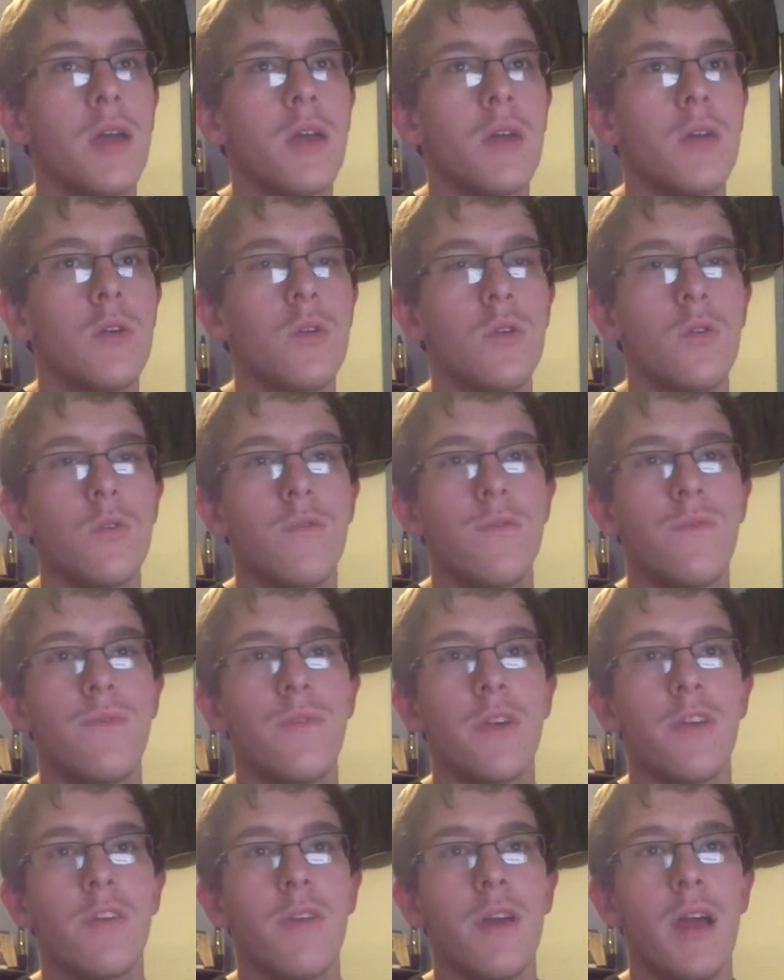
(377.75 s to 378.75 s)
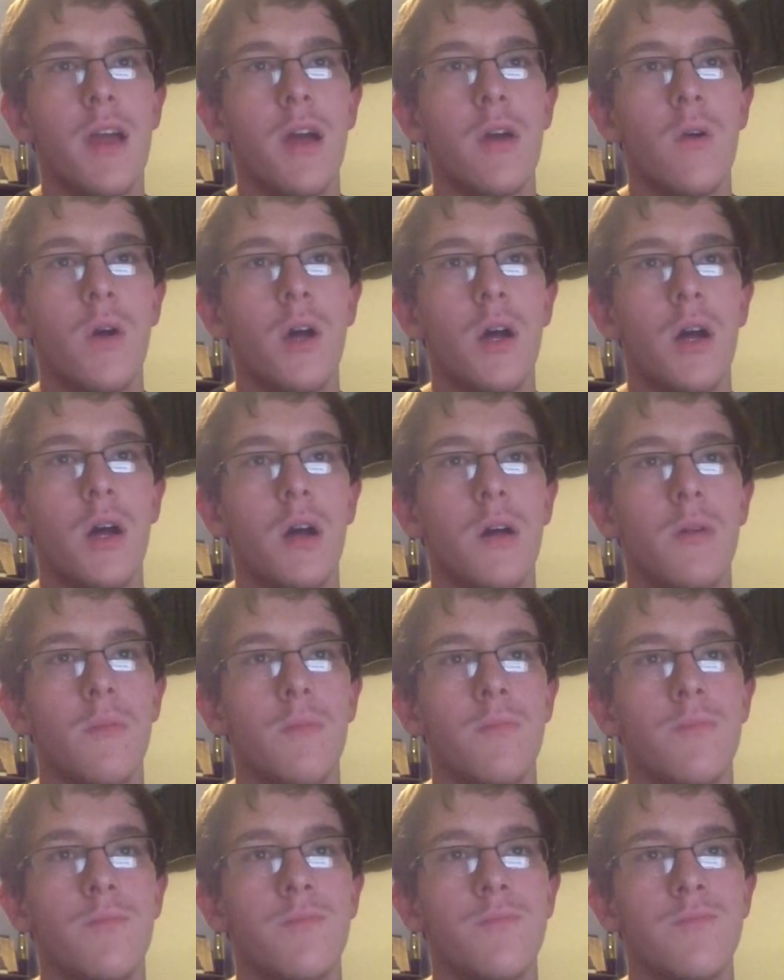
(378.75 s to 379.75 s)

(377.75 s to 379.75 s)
to figure out, um,